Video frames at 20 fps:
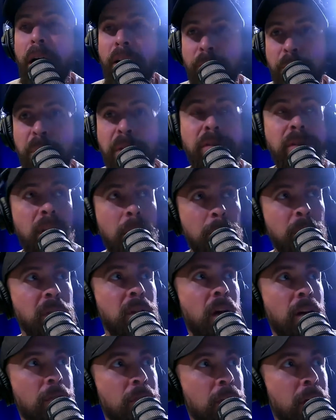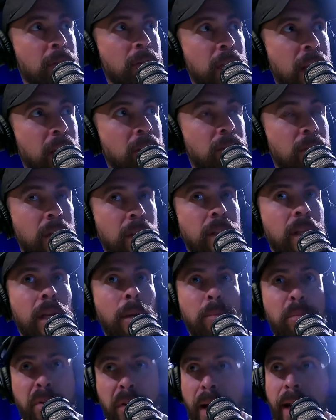I've built up enough foundation that
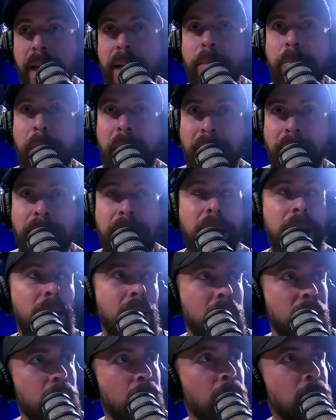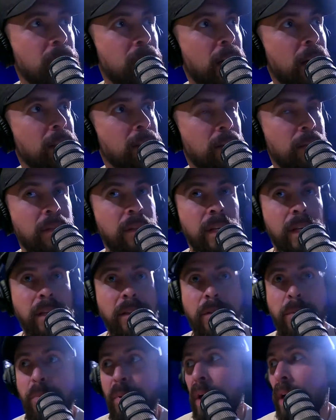I'm praying and meditating and those kinds of
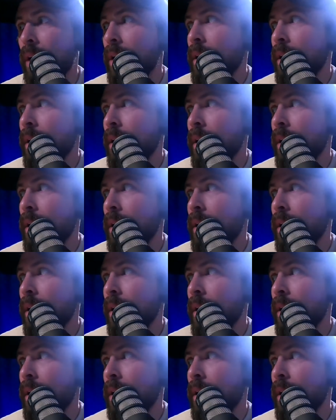things. But